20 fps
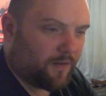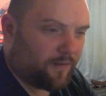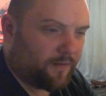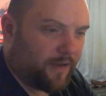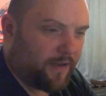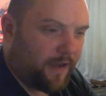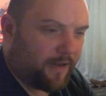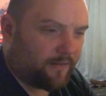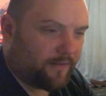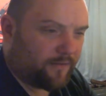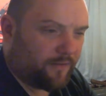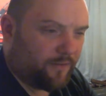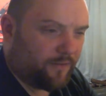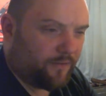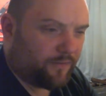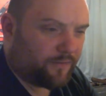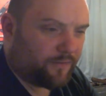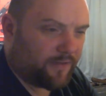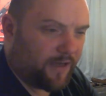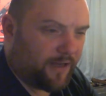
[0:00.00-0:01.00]

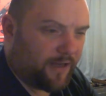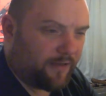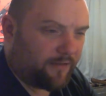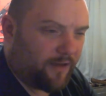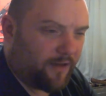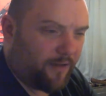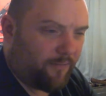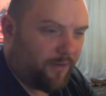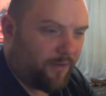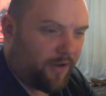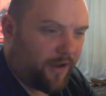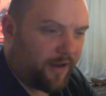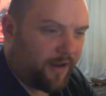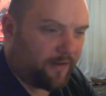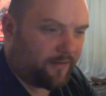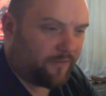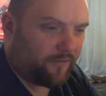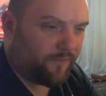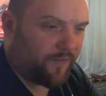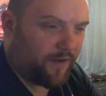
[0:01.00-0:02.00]
Tactical said, cut my
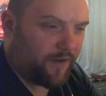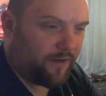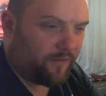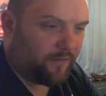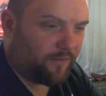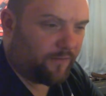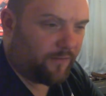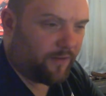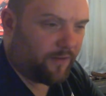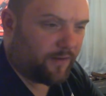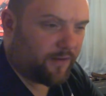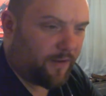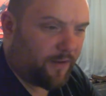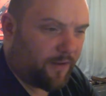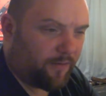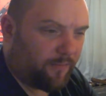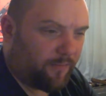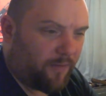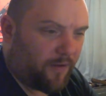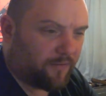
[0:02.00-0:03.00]
hand and fell onto a
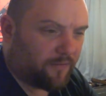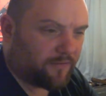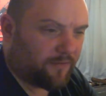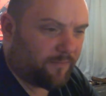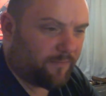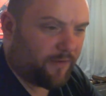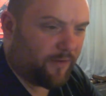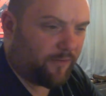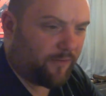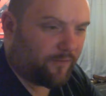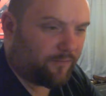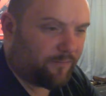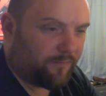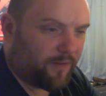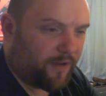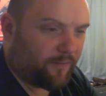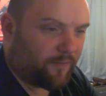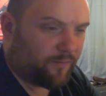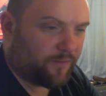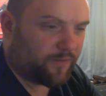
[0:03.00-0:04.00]
couple of pints of milk.
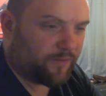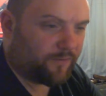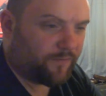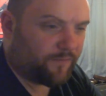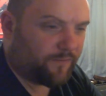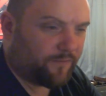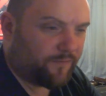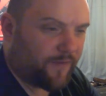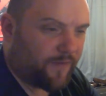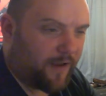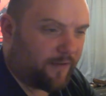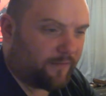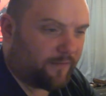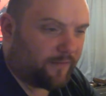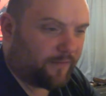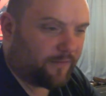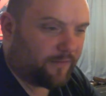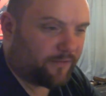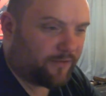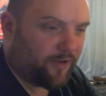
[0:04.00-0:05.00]
Blood was found
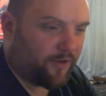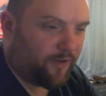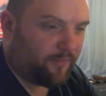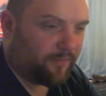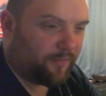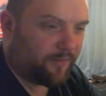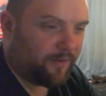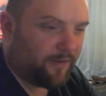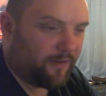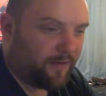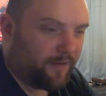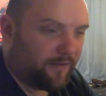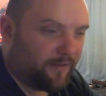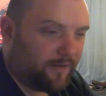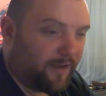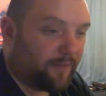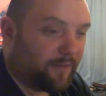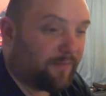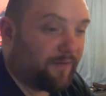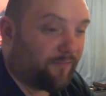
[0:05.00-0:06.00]
at the shop
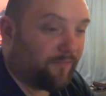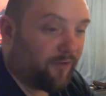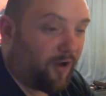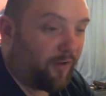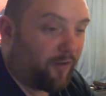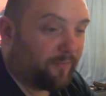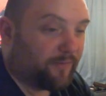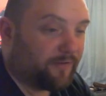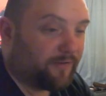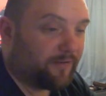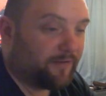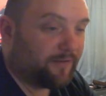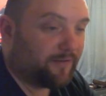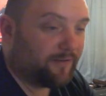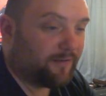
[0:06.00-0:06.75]
that had been robbed.